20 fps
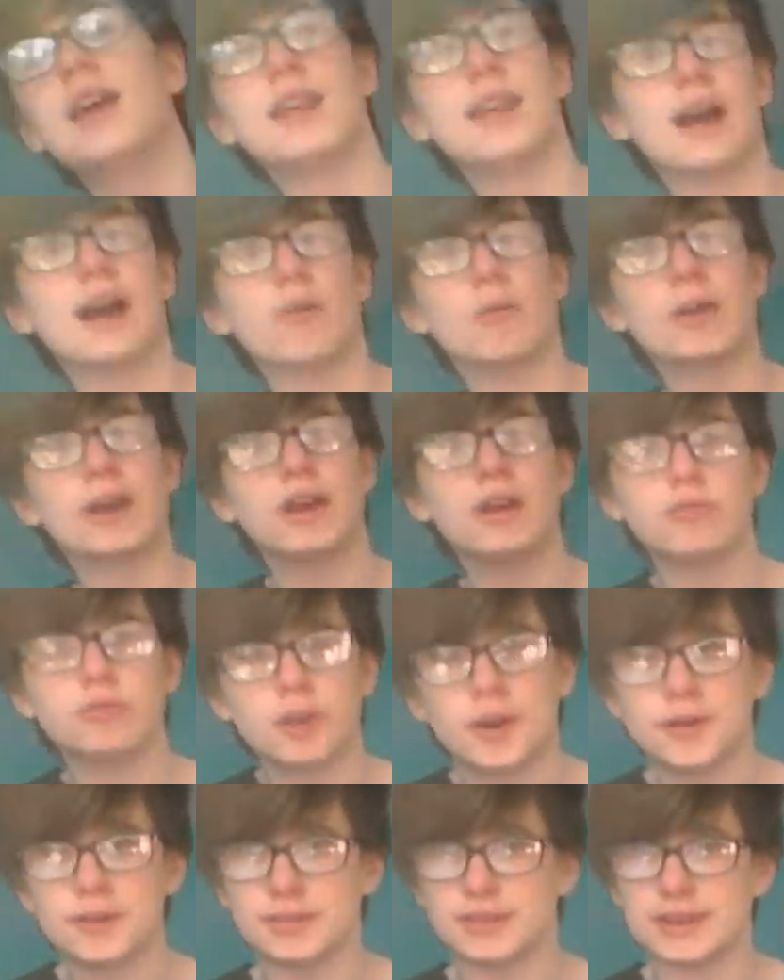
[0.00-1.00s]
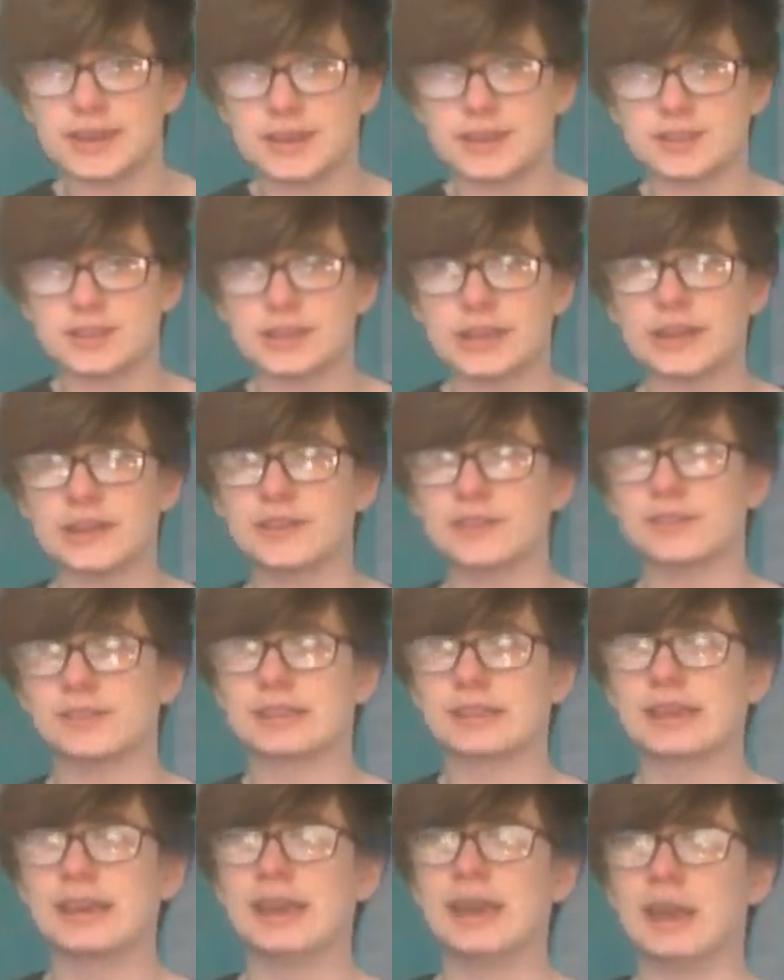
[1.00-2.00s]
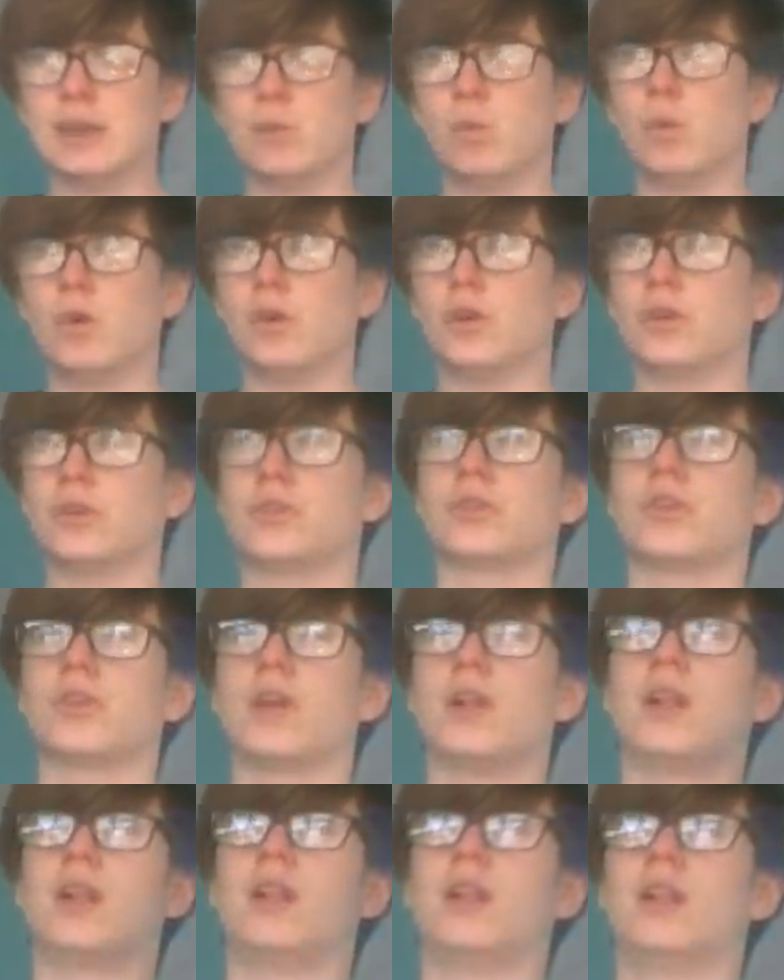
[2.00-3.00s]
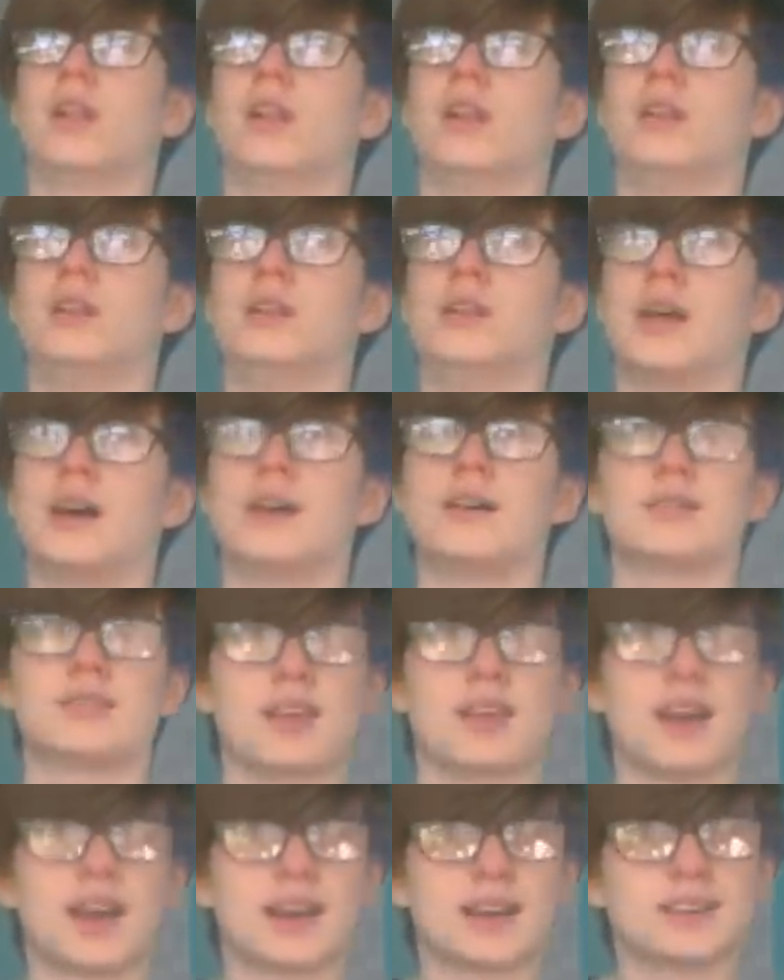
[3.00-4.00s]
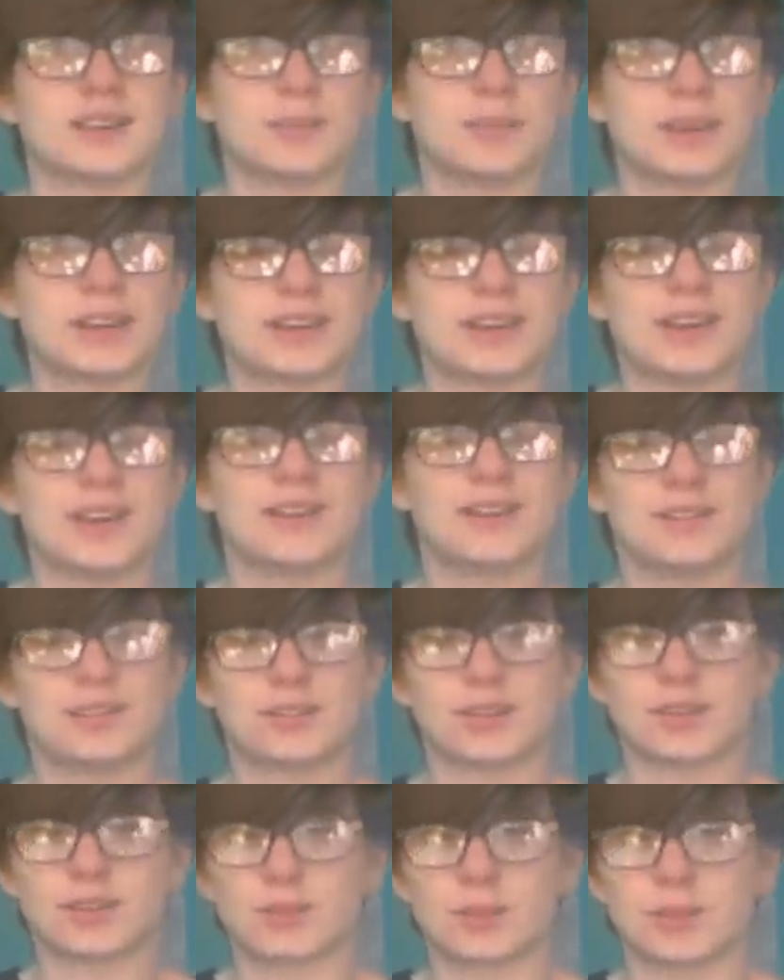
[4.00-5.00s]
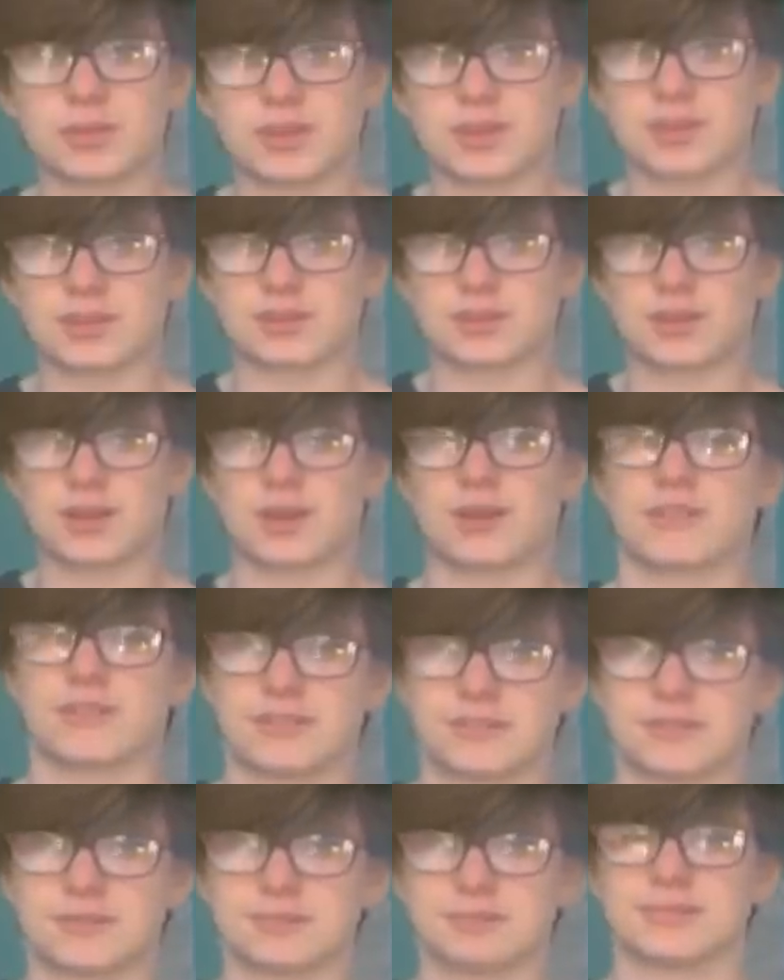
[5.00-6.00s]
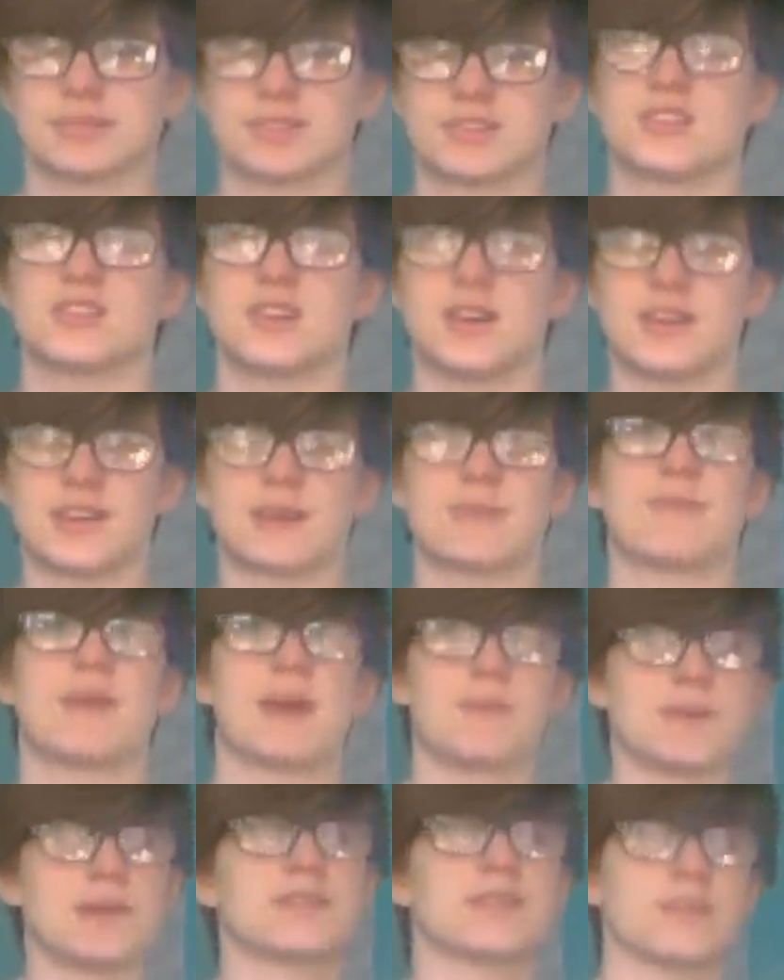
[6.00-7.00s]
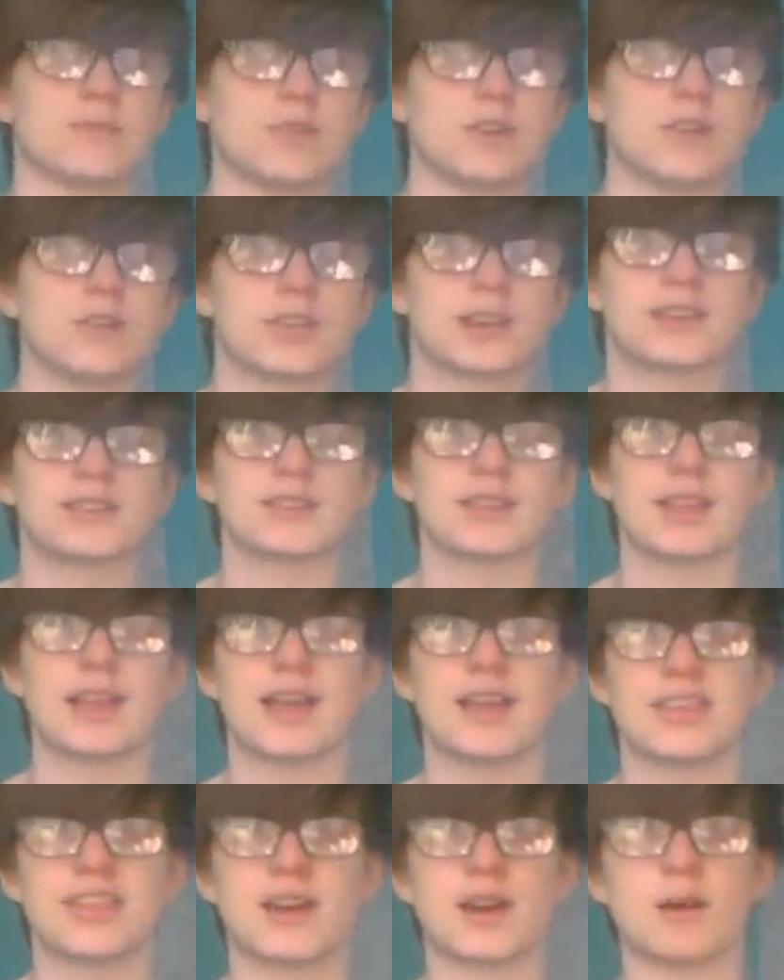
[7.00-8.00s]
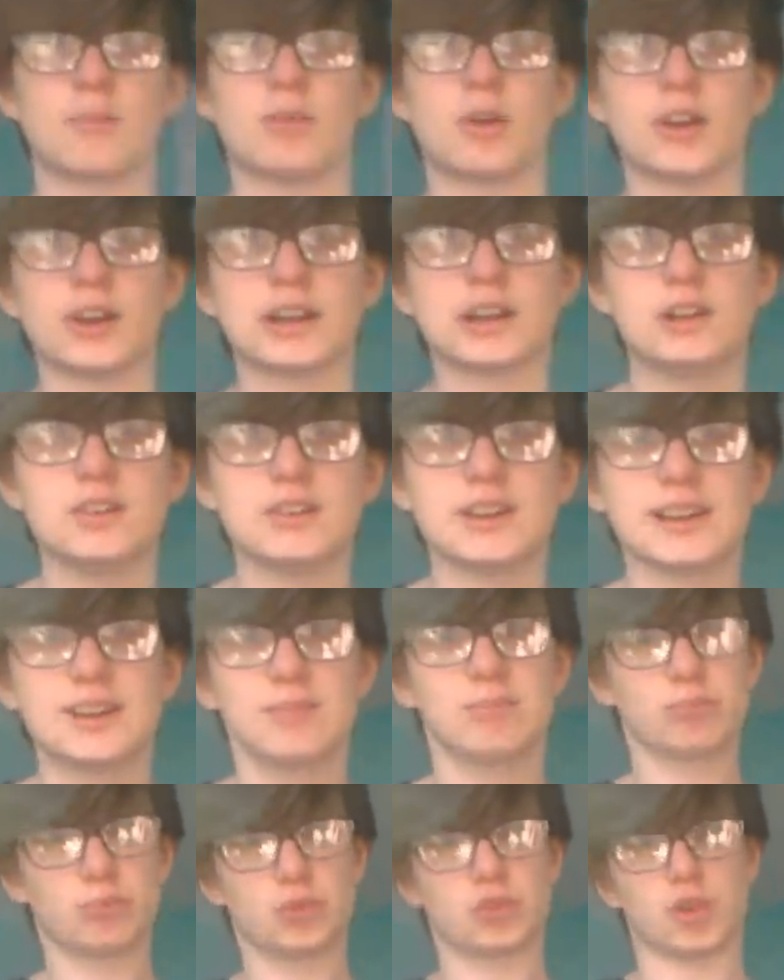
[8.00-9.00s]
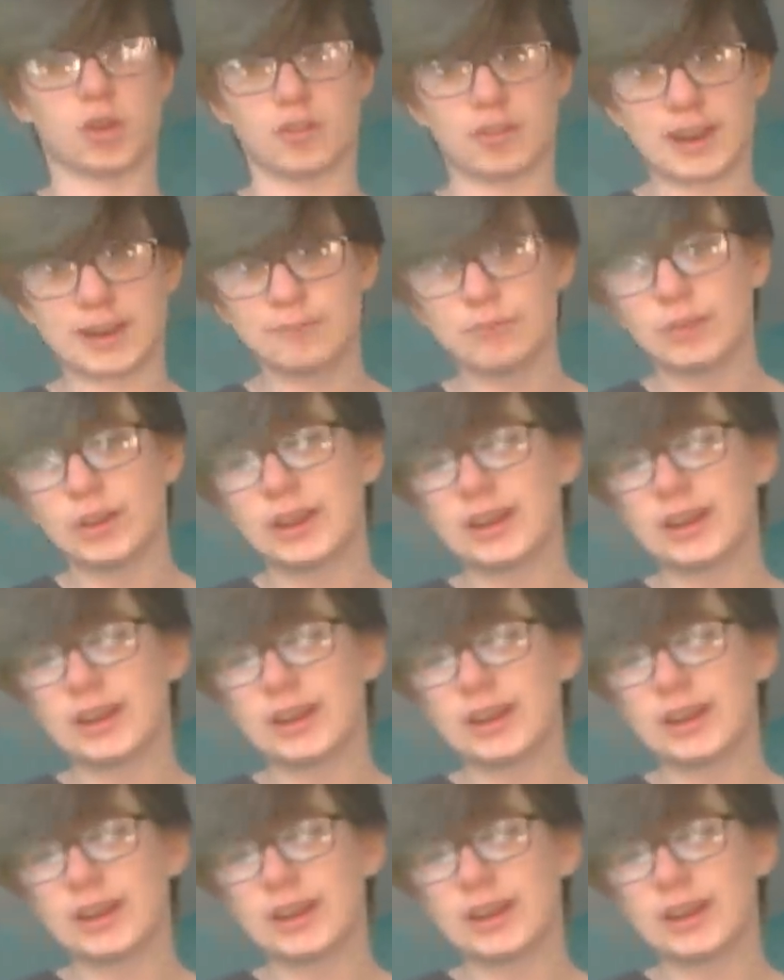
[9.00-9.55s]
Now, when I wrote these notes, it was last academic year, so some of this stuff, you know, there may be some new things in there that I'm not including, sorry.